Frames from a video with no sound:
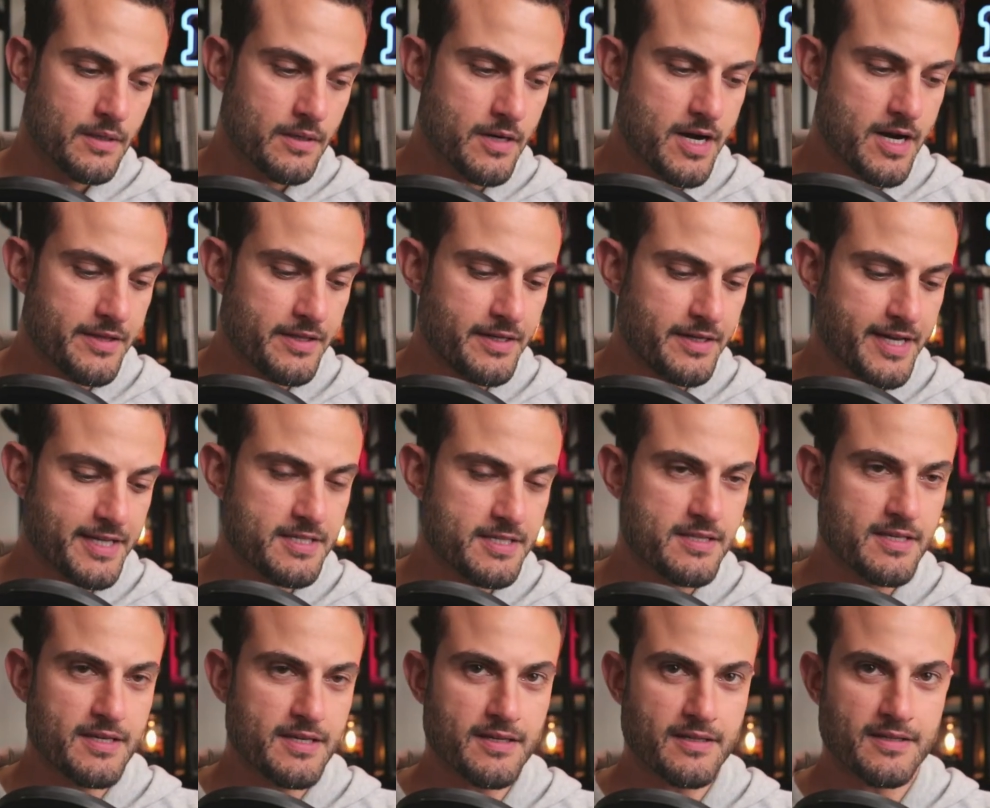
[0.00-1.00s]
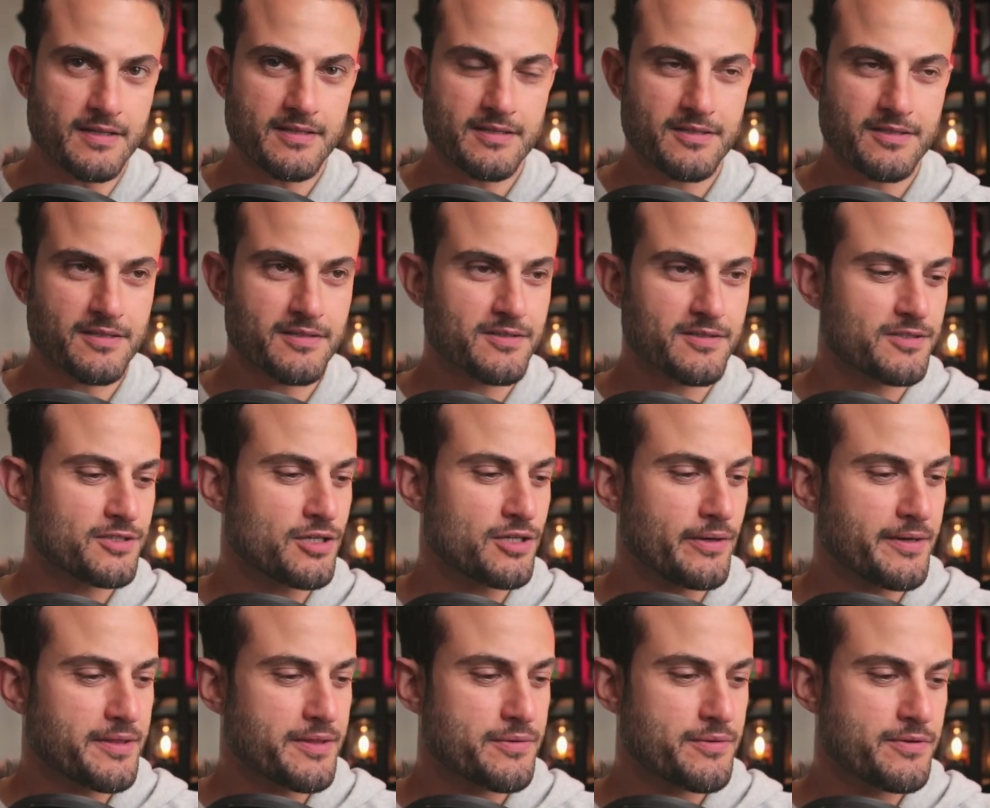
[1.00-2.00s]
All right, the next thing
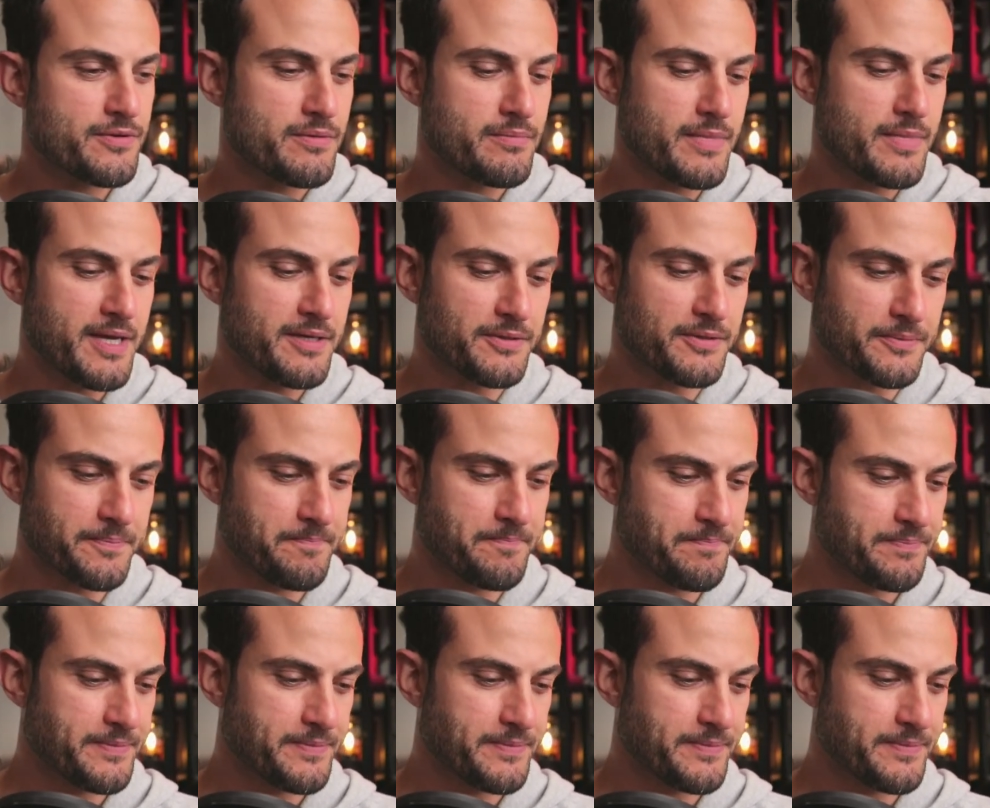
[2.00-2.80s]
going through the mail